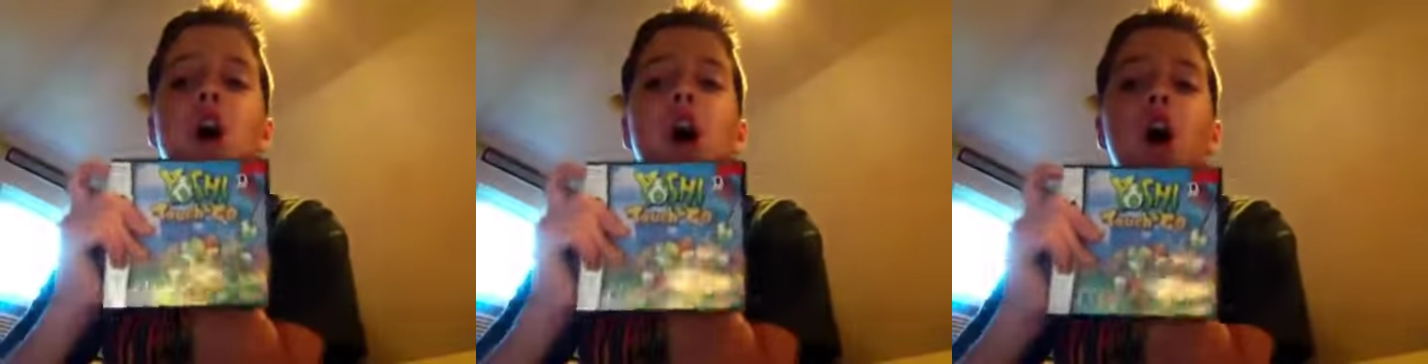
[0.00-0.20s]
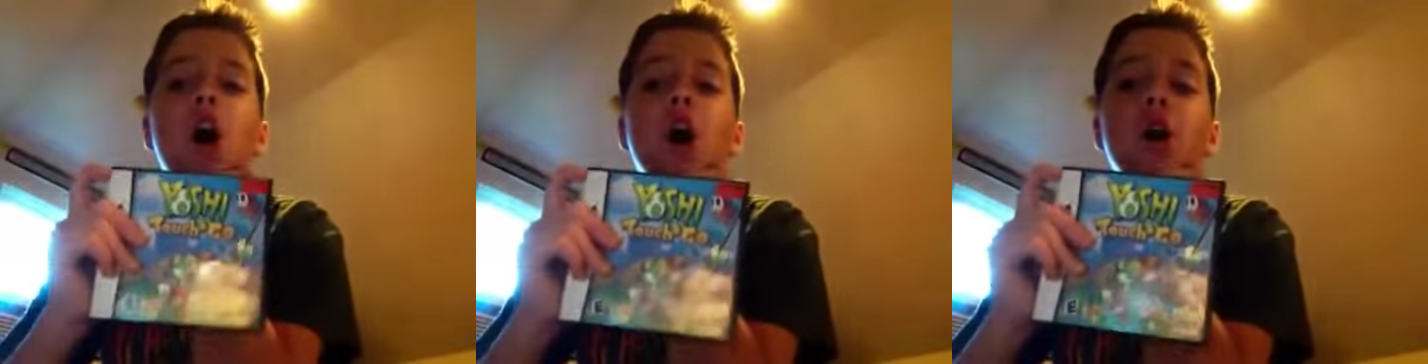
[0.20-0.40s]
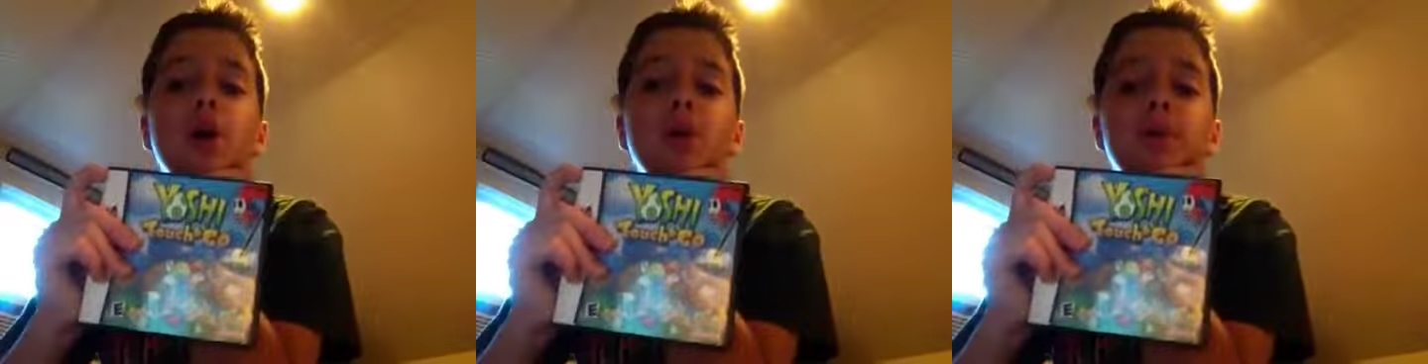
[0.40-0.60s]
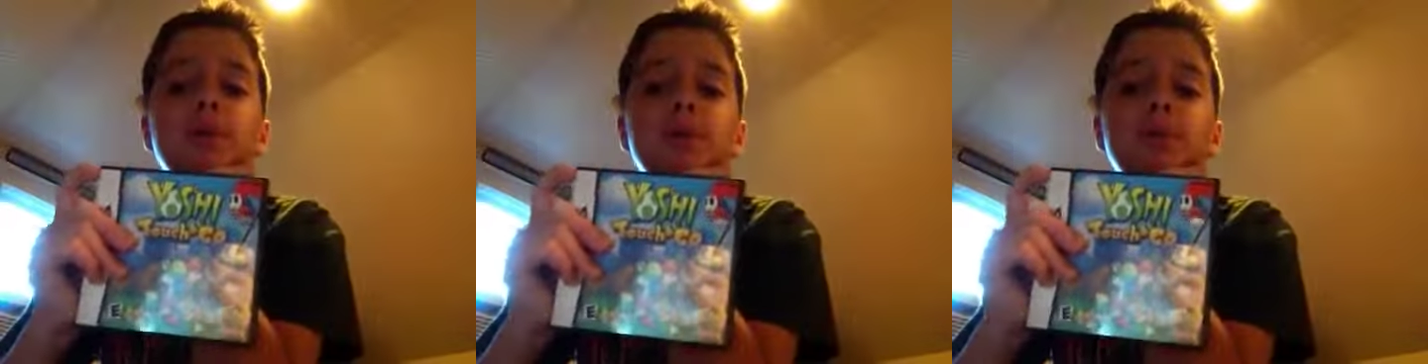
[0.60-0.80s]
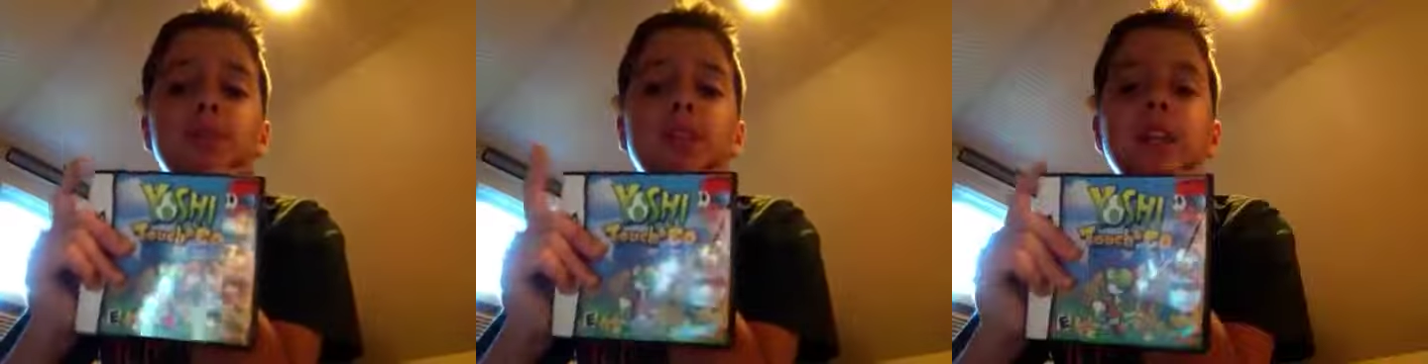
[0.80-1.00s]

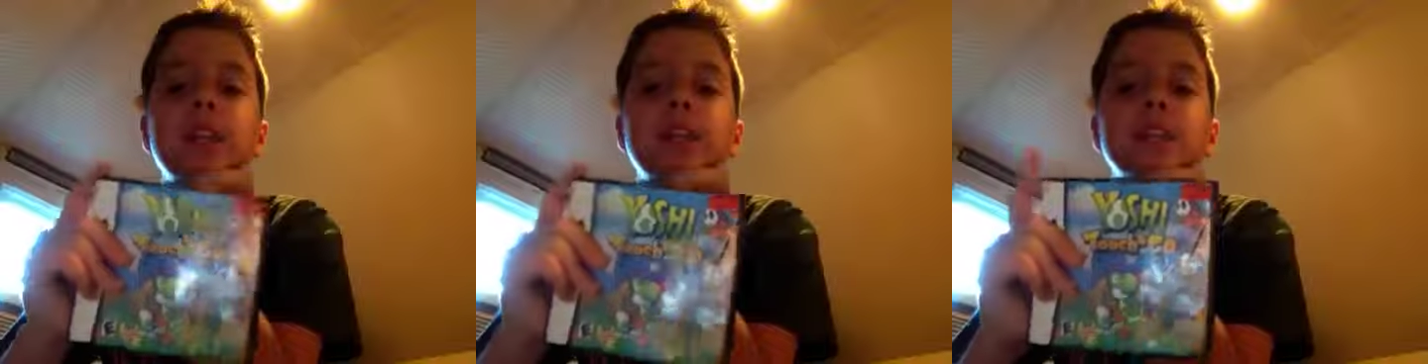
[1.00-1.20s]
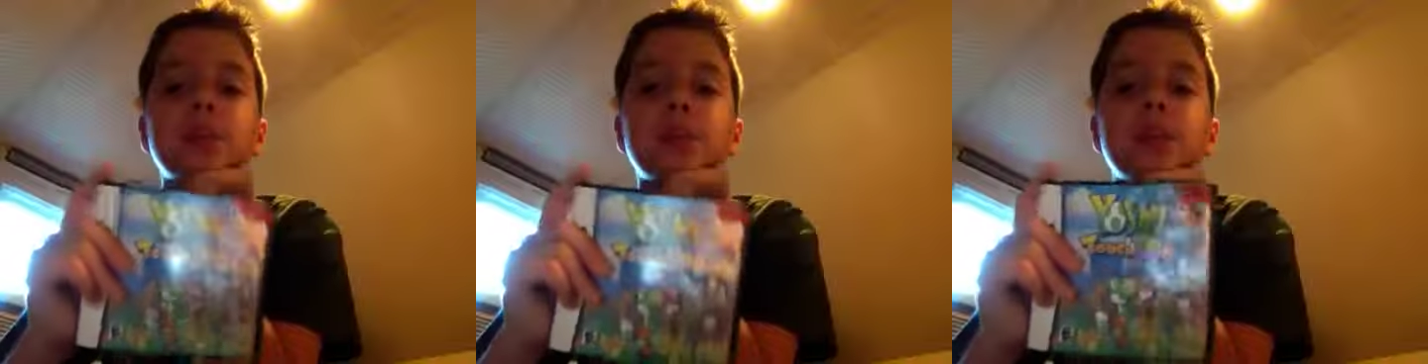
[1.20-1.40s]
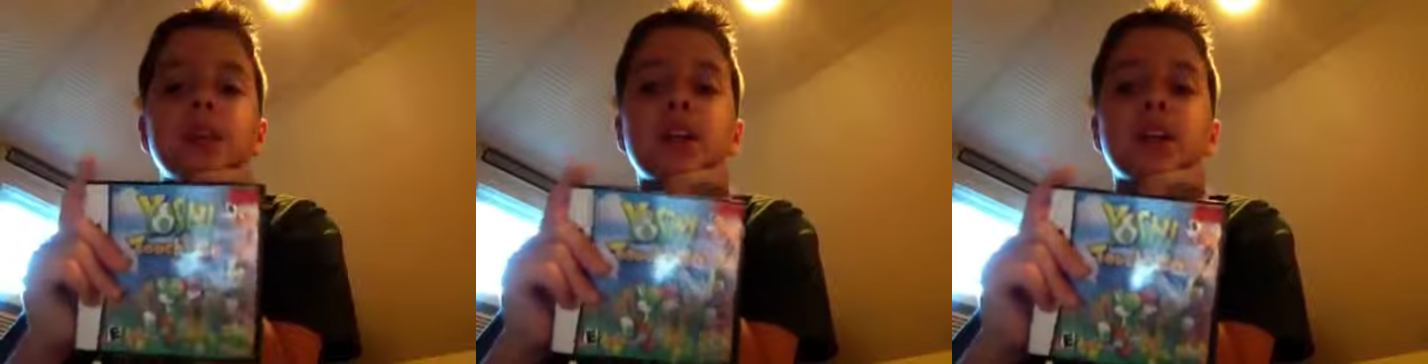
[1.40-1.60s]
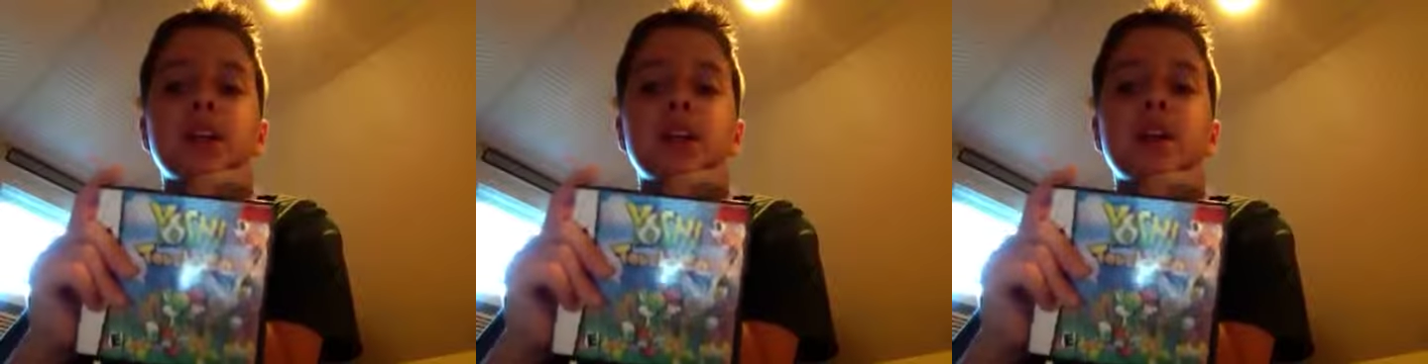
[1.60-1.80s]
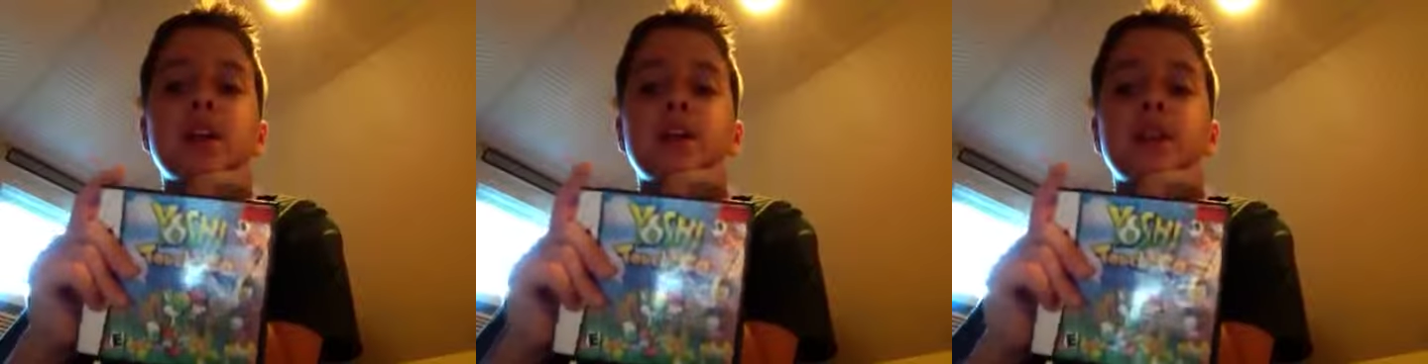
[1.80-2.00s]
It's a pretty
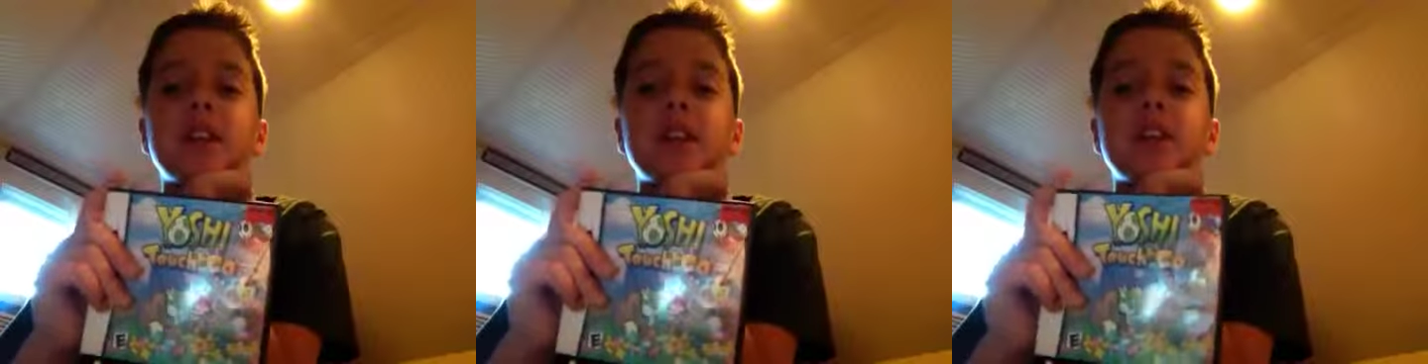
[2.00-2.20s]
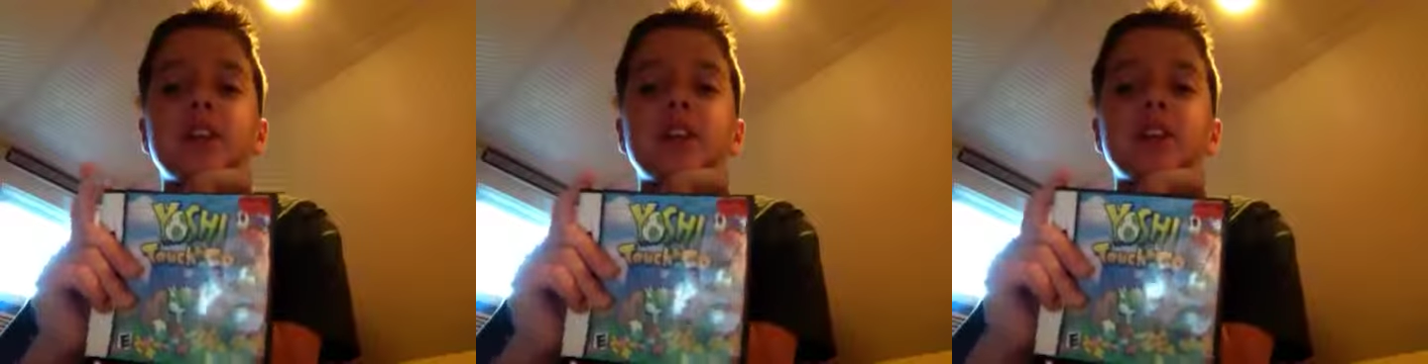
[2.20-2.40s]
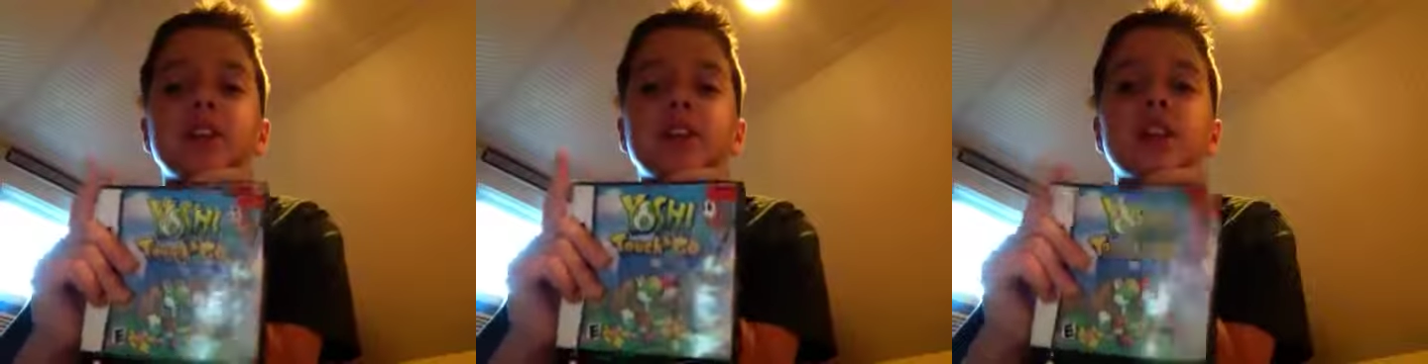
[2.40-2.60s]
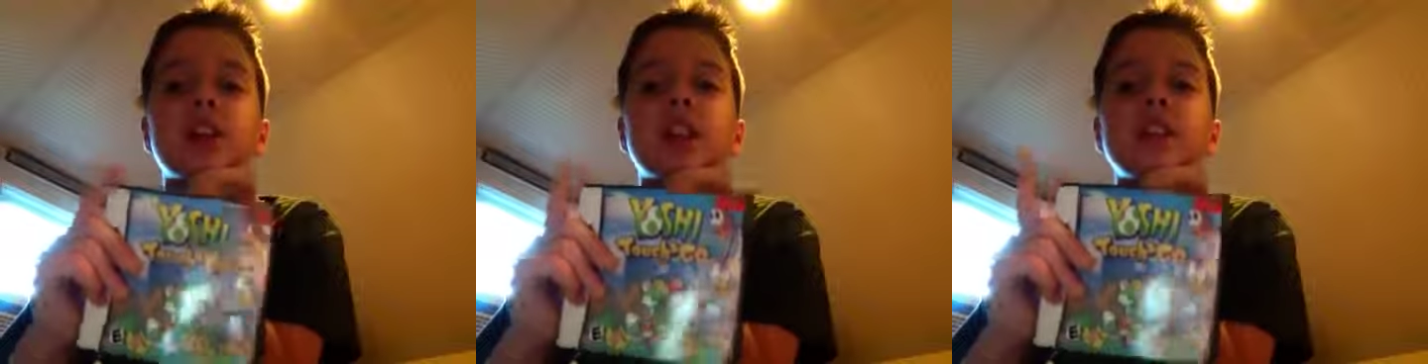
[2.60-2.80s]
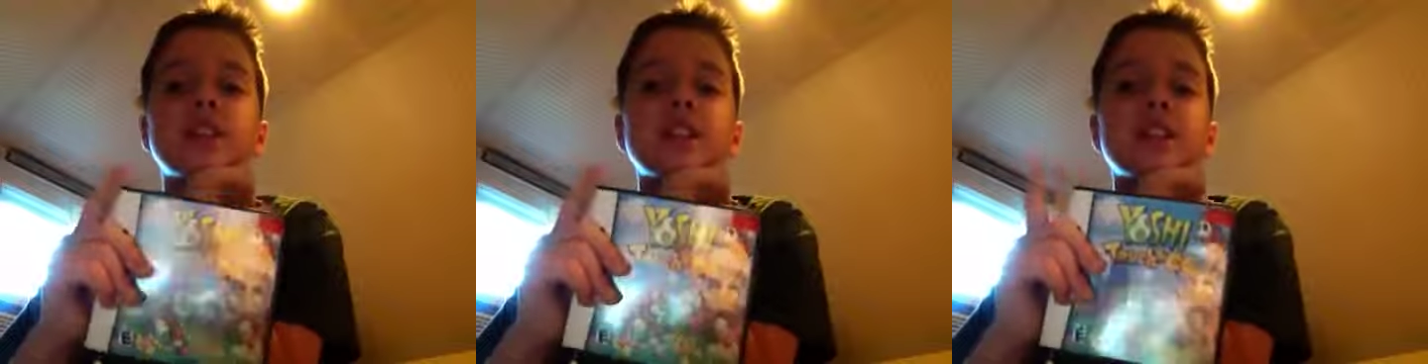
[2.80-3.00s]
good game. I get it under
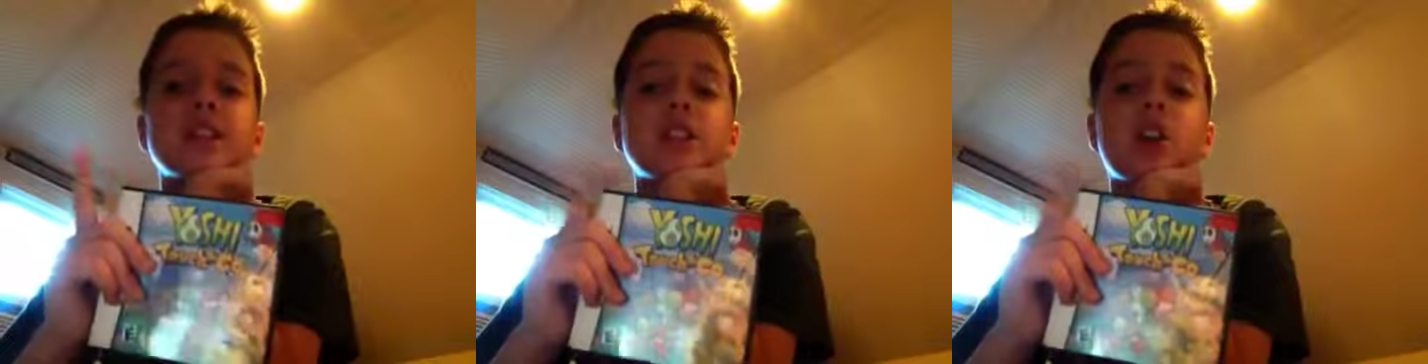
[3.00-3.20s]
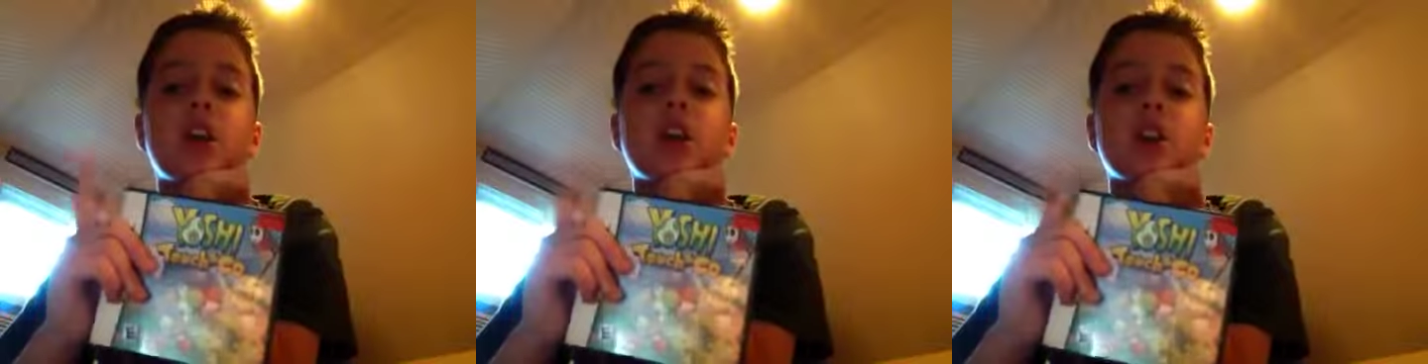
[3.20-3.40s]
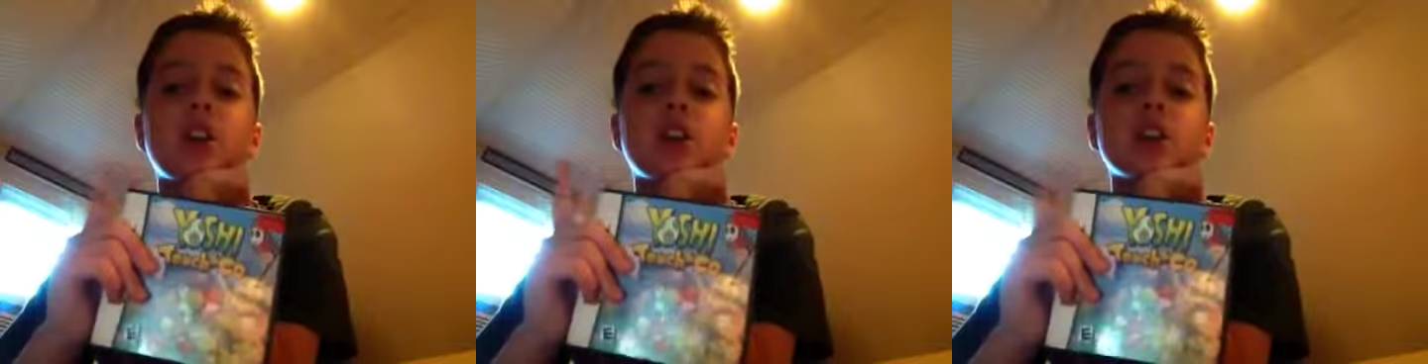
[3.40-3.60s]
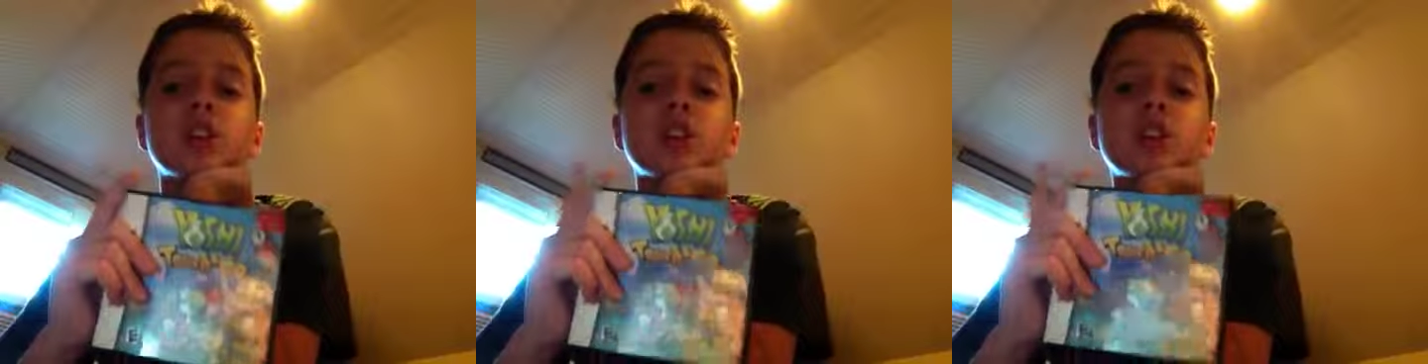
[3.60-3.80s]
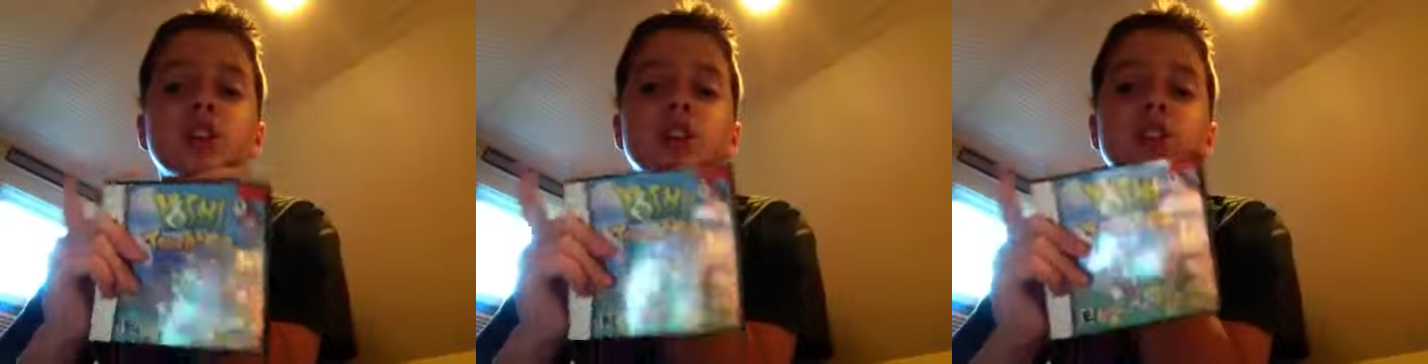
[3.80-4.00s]

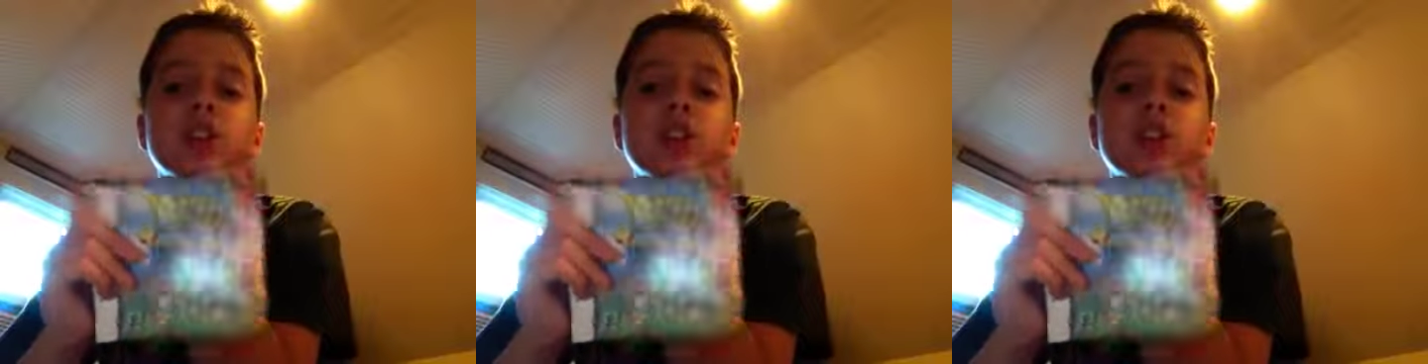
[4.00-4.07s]
$18.